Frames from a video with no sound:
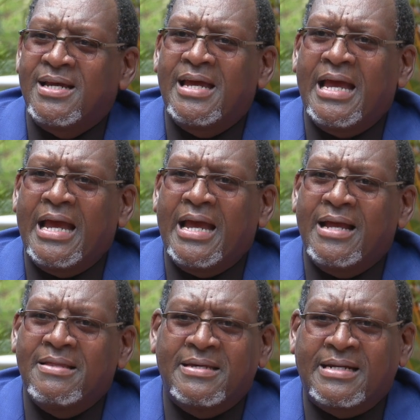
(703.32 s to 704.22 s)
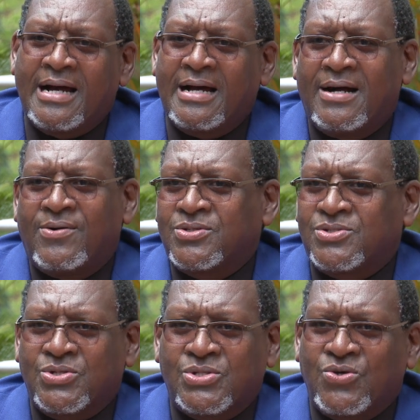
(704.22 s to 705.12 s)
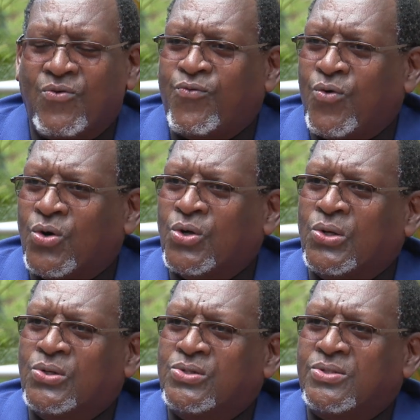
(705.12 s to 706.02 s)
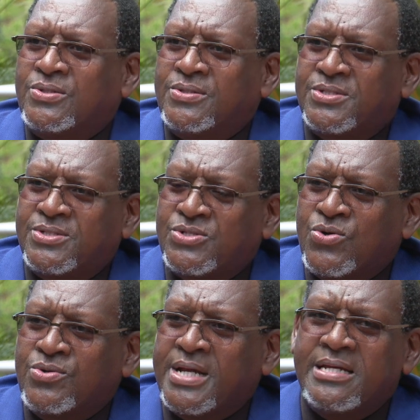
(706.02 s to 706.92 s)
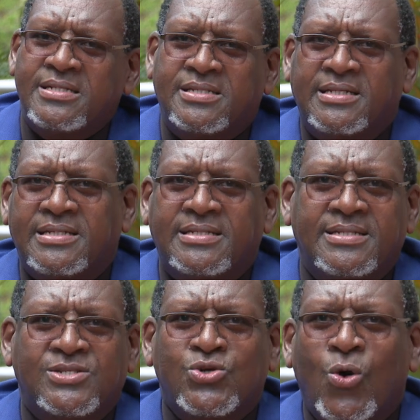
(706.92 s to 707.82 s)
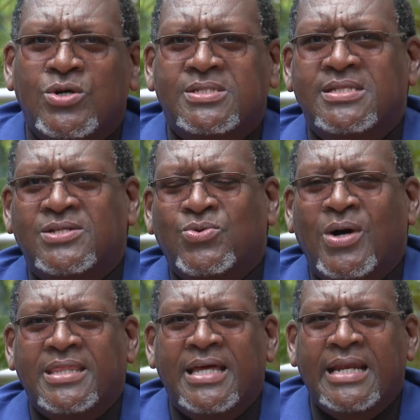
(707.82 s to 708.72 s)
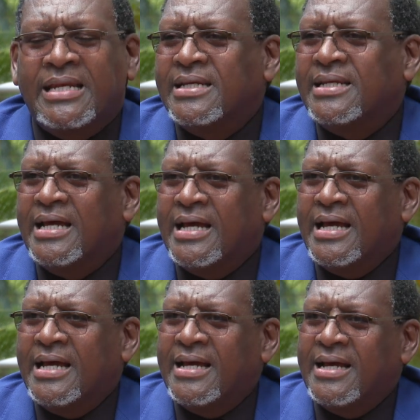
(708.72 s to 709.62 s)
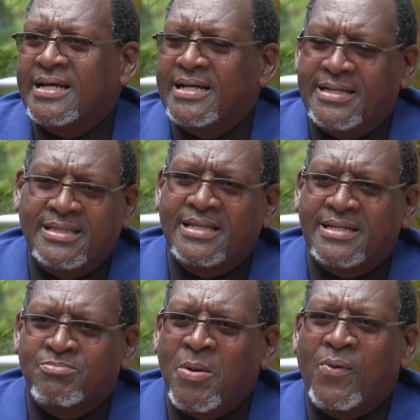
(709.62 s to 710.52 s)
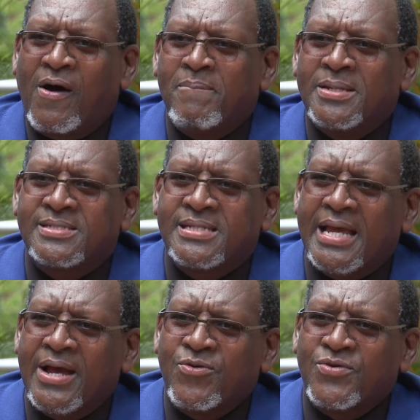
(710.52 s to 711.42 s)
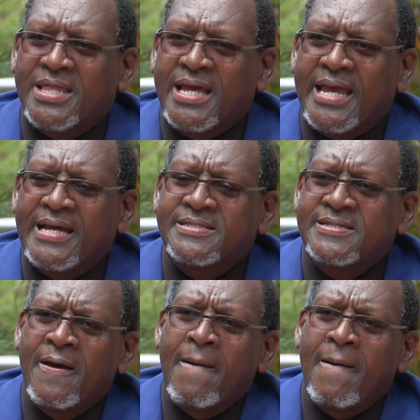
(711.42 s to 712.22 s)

There are all sorts of folklore stories and songs that were then that people have been singing over the years.